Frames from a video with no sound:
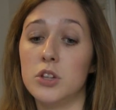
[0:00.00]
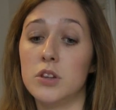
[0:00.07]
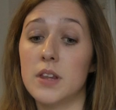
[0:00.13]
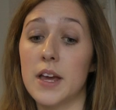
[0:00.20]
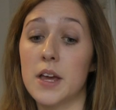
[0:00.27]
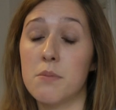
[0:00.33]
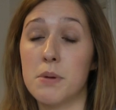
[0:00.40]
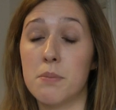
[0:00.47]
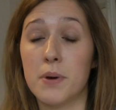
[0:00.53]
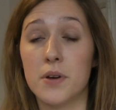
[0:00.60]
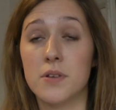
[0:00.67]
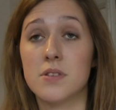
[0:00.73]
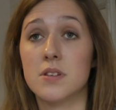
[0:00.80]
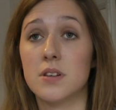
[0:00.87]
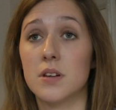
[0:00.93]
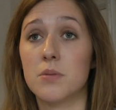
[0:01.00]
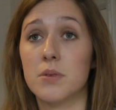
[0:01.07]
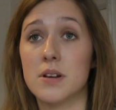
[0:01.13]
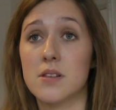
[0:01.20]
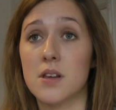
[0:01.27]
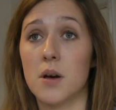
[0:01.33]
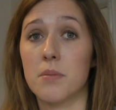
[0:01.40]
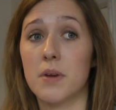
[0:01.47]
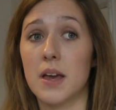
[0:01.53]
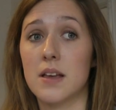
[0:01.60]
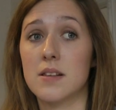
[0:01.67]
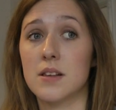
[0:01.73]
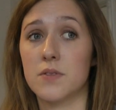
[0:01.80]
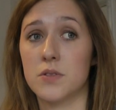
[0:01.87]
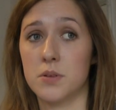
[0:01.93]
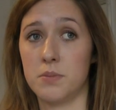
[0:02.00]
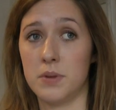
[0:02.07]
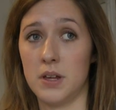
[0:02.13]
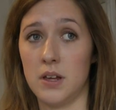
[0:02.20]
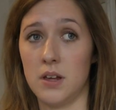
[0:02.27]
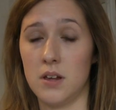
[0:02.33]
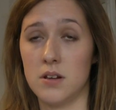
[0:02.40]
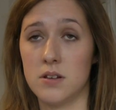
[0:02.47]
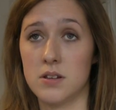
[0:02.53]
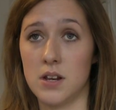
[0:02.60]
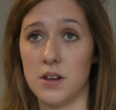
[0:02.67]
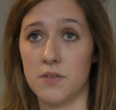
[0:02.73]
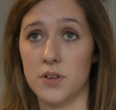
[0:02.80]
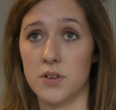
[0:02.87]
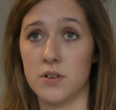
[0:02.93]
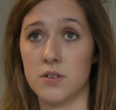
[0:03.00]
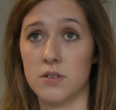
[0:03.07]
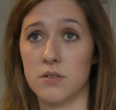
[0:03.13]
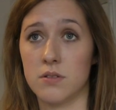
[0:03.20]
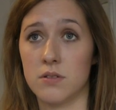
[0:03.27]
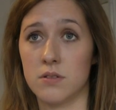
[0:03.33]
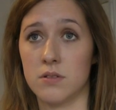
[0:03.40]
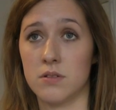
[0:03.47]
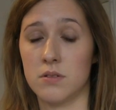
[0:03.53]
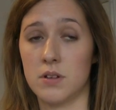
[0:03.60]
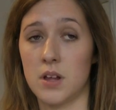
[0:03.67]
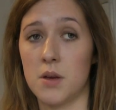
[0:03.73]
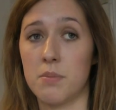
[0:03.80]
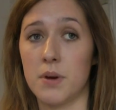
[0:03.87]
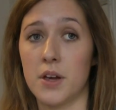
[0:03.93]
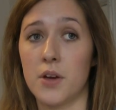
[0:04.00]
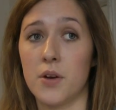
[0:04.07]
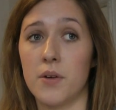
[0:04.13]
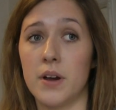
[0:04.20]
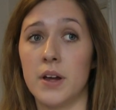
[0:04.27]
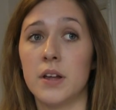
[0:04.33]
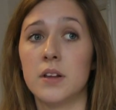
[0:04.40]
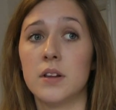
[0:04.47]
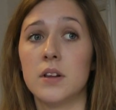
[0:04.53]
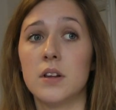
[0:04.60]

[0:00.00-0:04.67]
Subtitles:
They can be posted, whereas cupcakes have to be delivered like by courier.